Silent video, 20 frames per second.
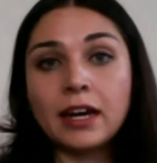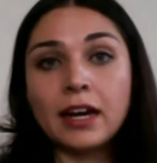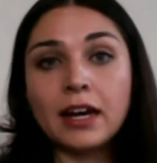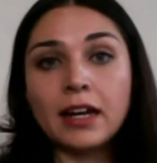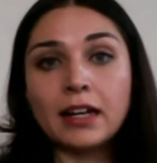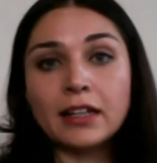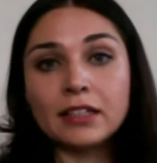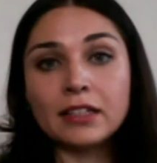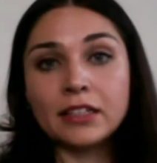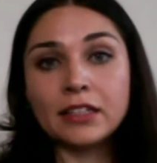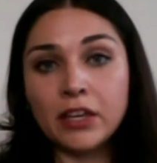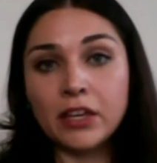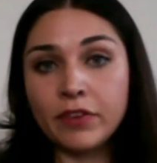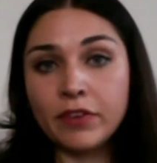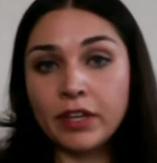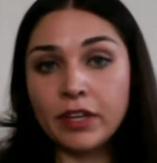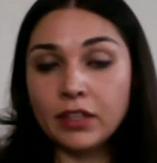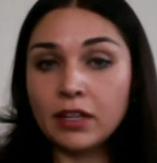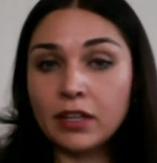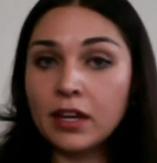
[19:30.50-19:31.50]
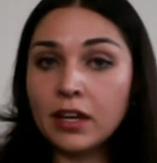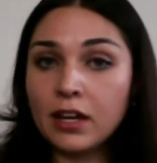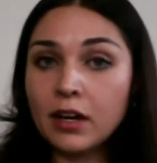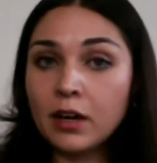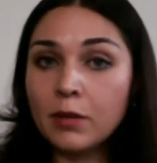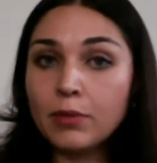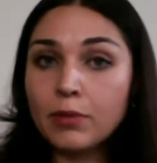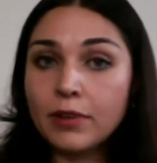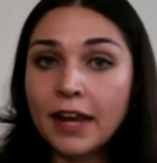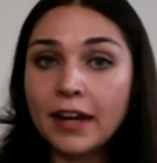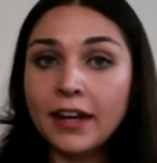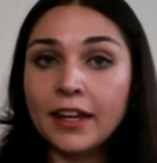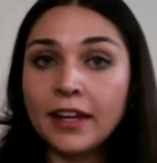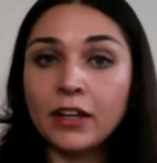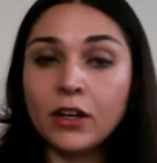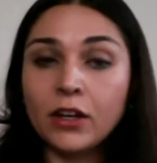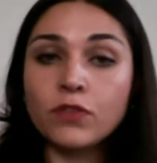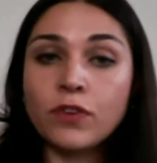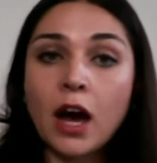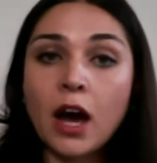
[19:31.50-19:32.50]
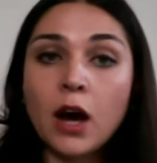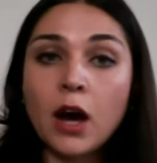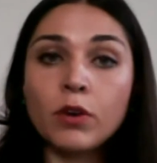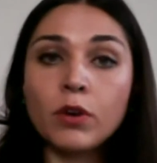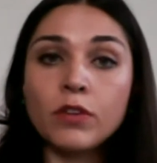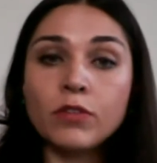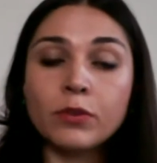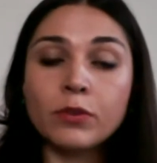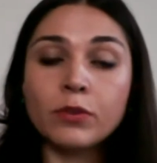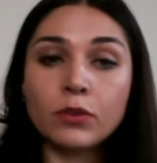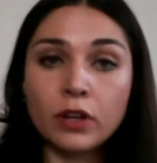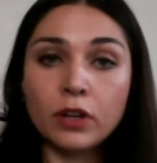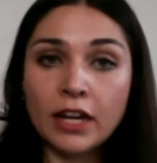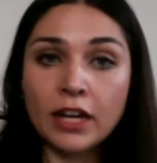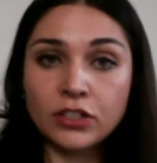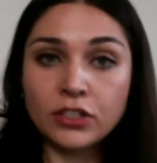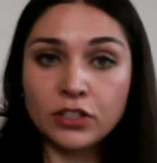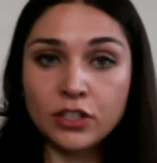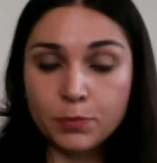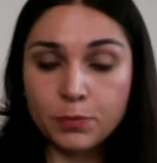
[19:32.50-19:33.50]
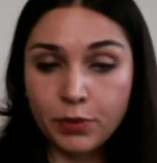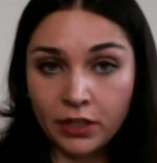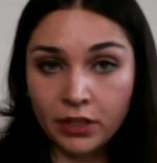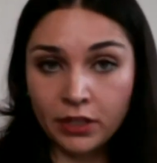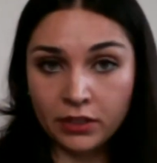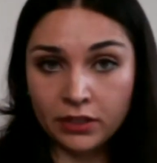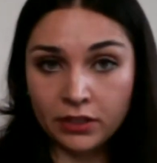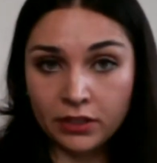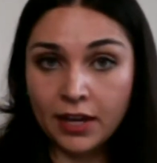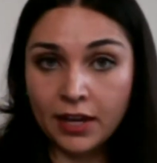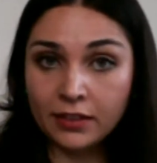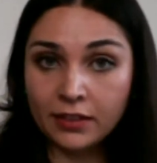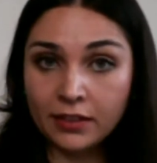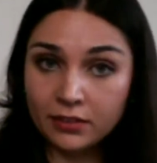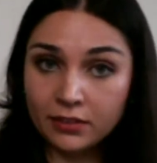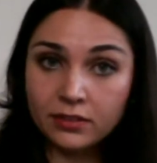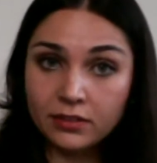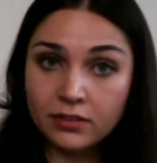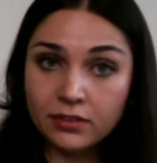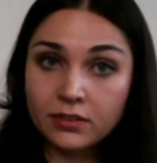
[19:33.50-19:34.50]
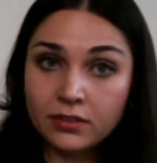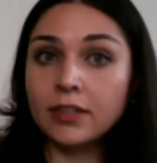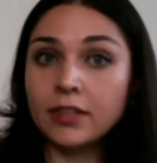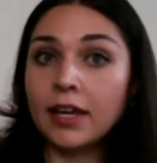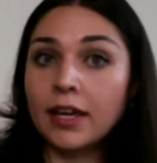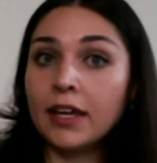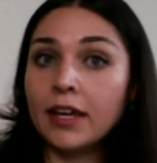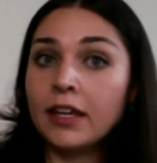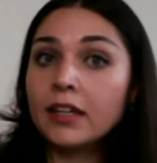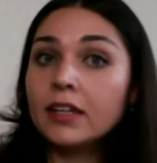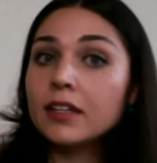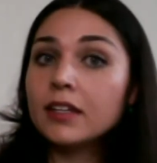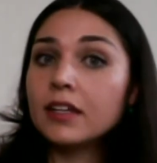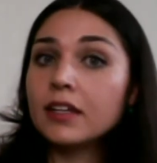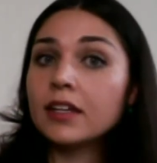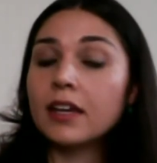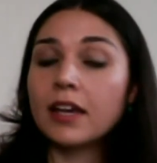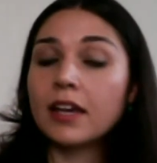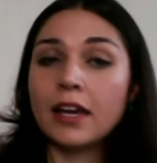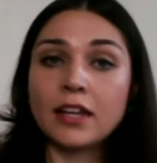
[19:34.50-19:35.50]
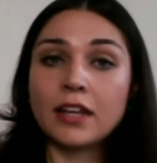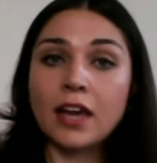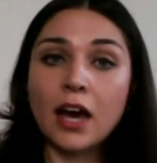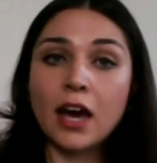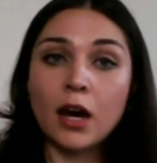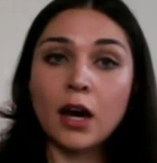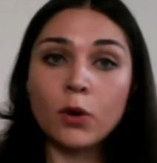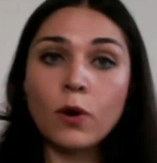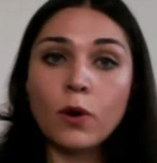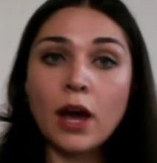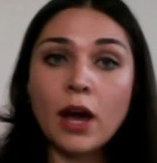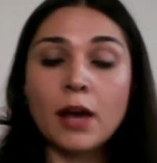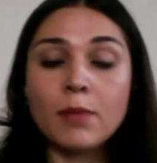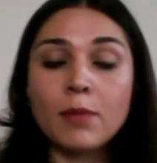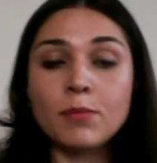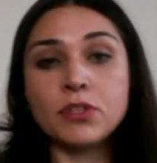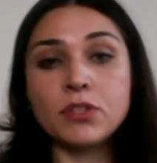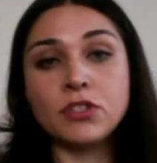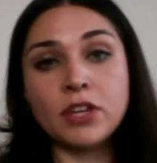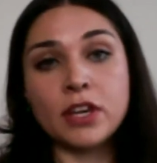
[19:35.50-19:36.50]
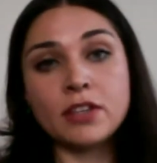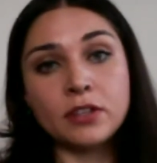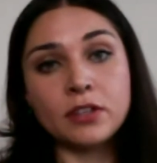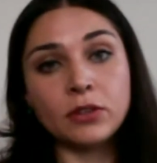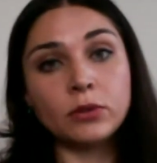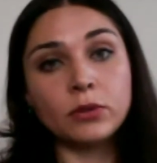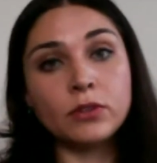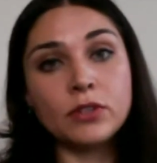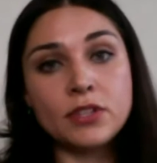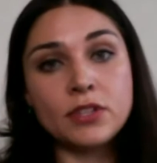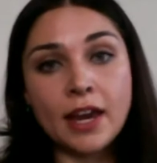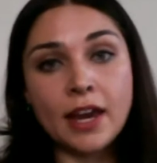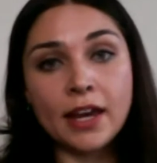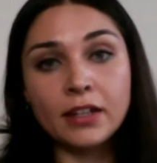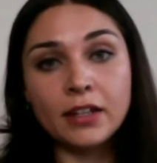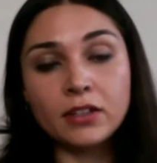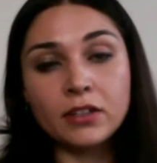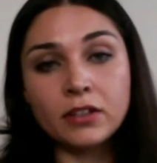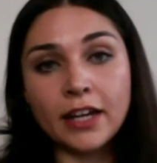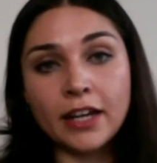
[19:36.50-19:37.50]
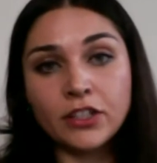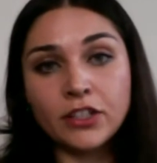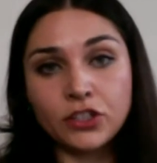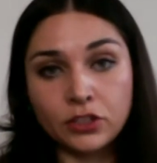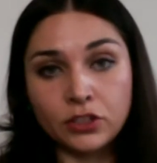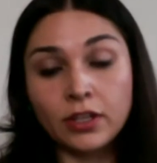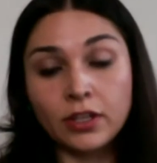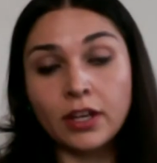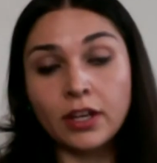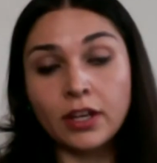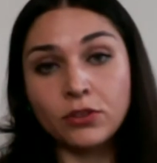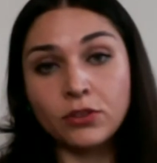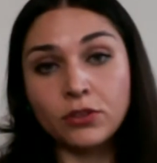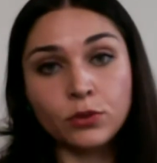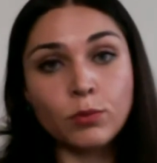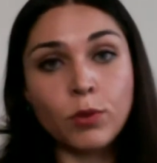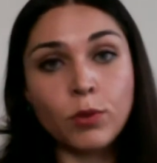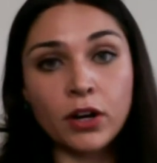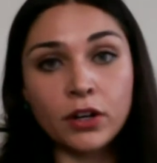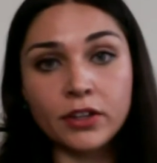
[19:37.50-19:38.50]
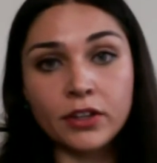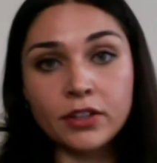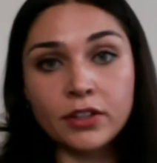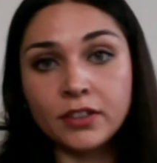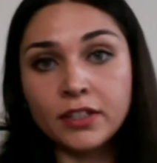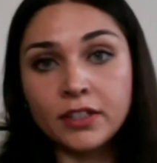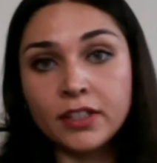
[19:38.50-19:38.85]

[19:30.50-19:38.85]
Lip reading: giving planning of how a collection is being designed today and how I'm suggesting to design a collection and to market it